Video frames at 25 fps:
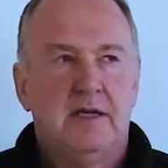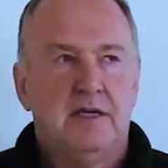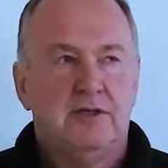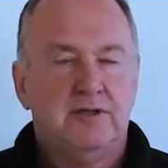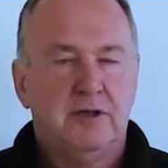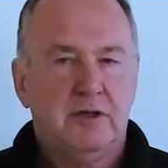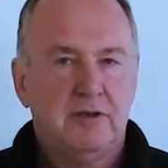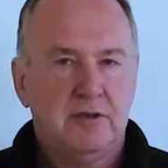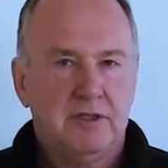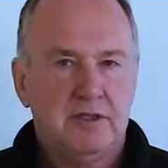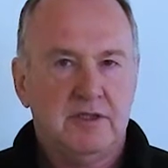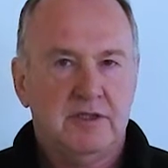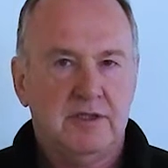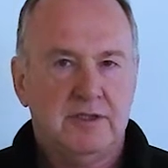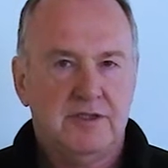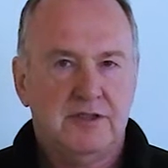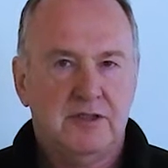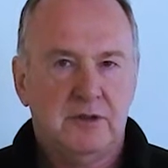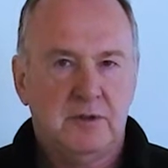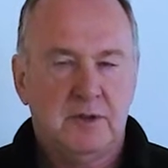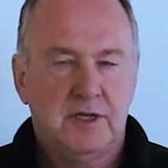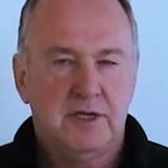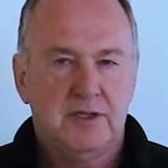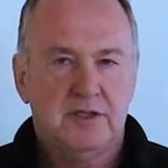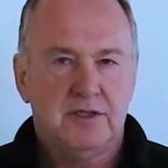A choking
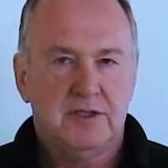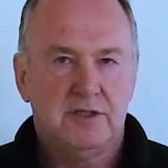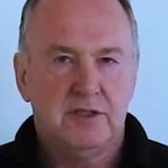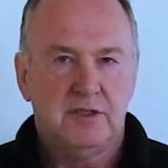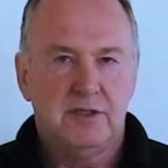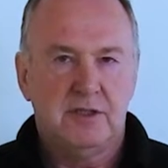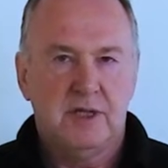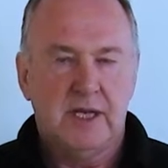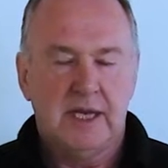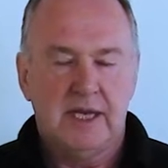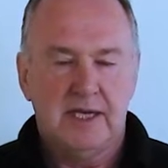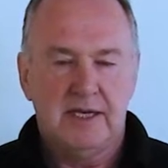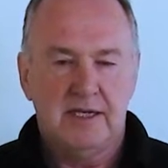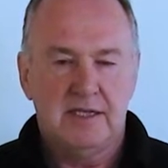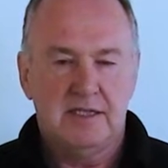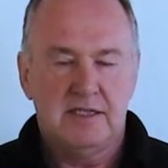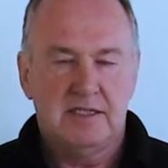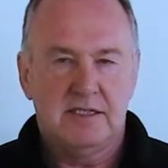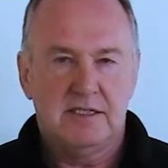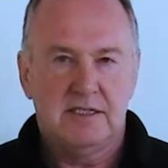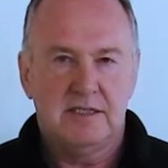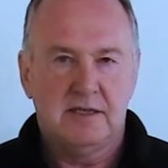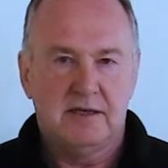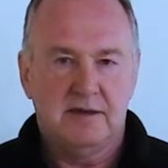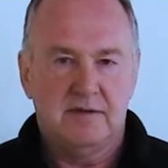situation
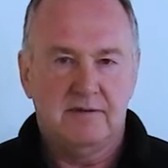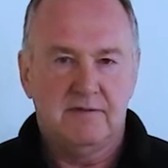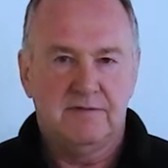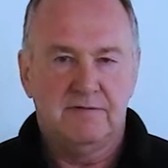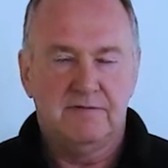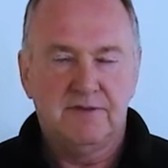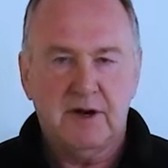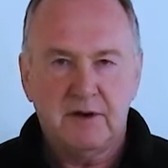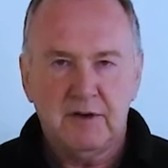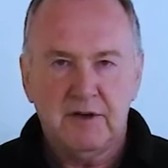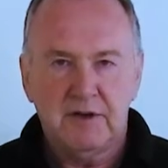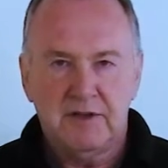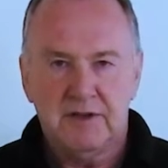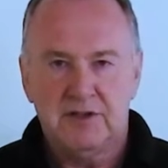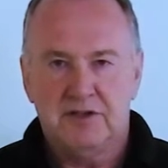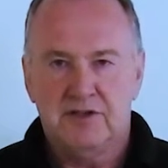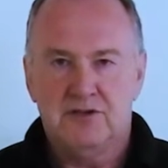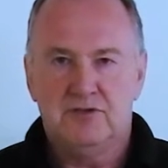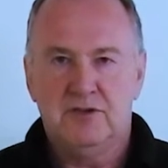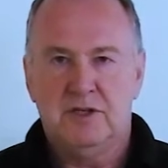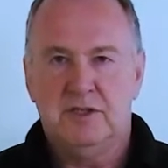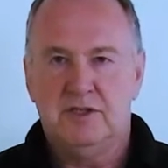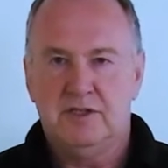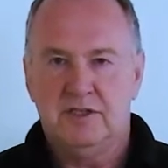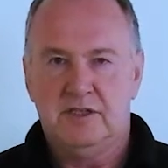is very
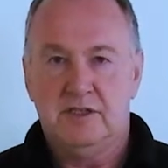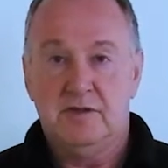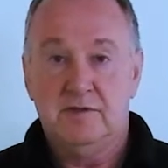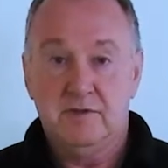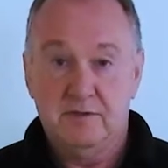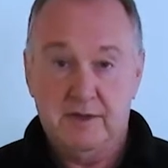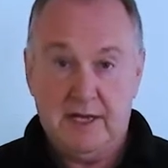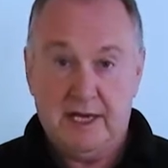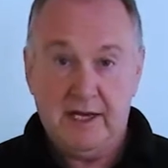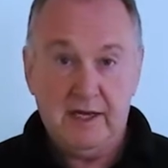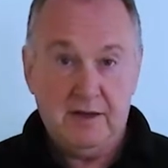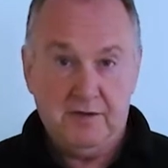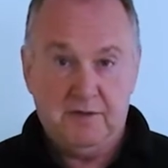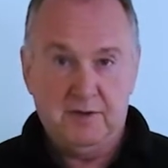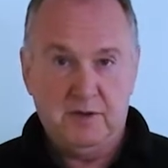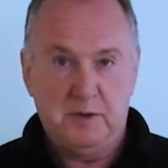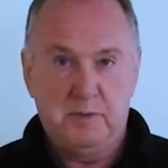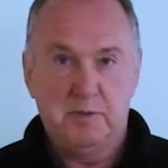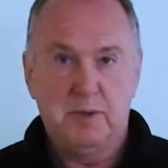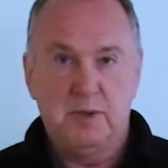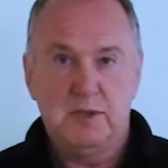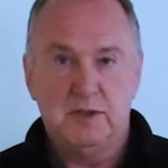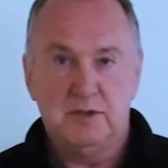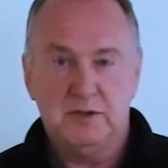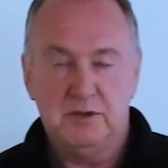distressing, A, for the
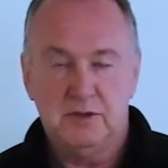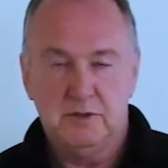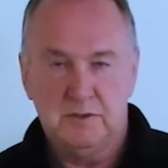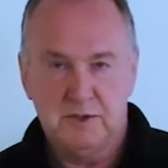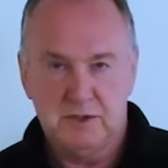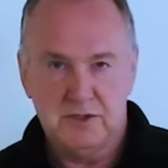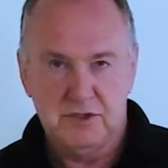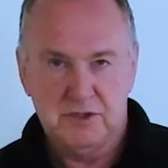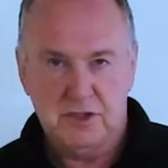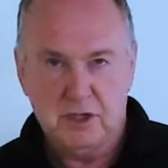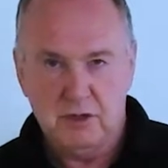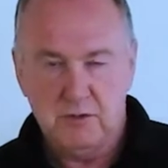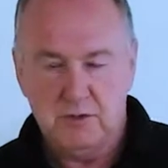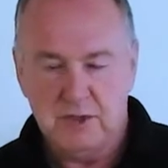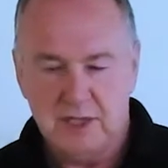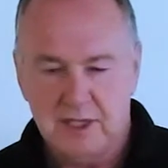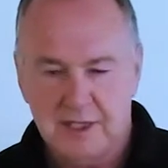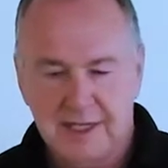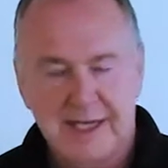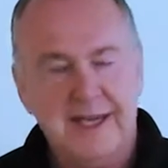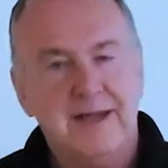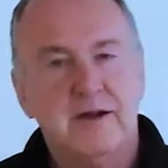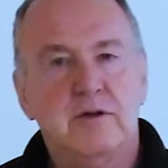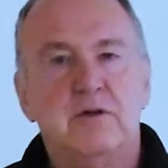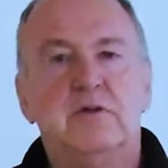person who is
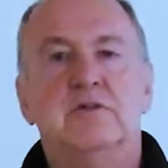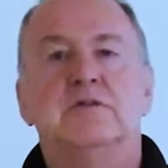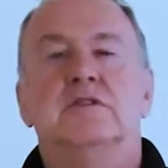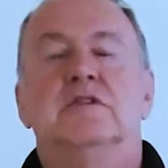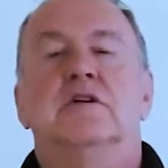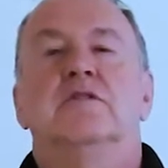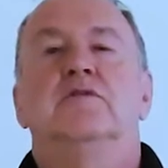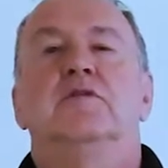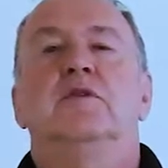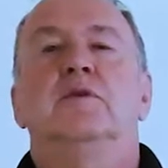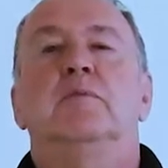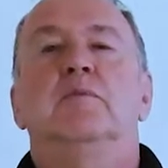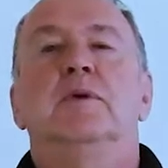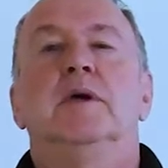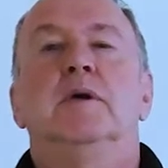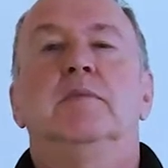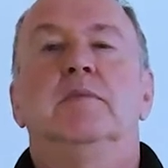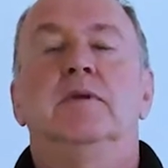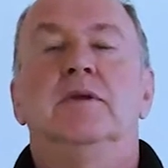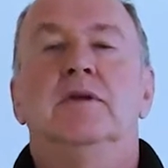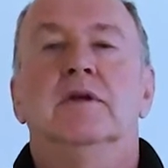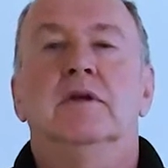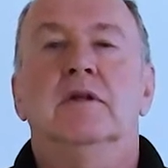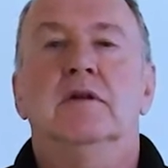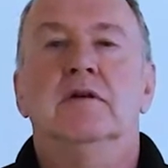choking and also for the
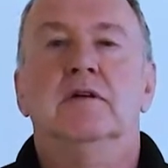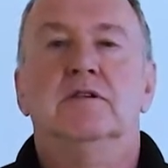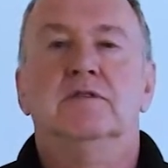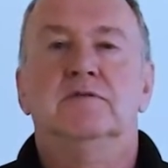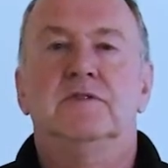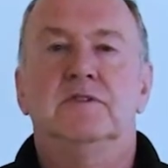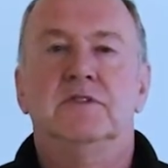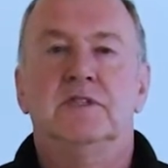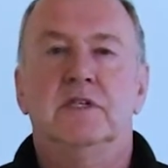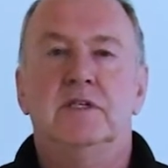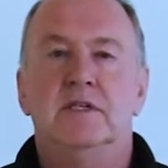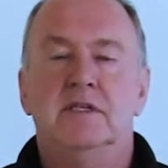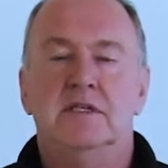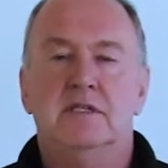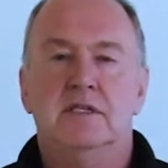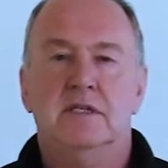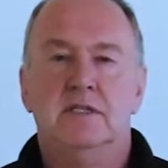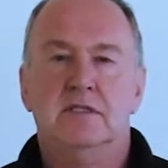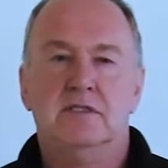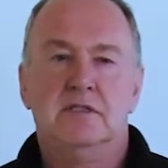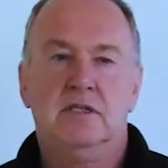people in the close vicinity.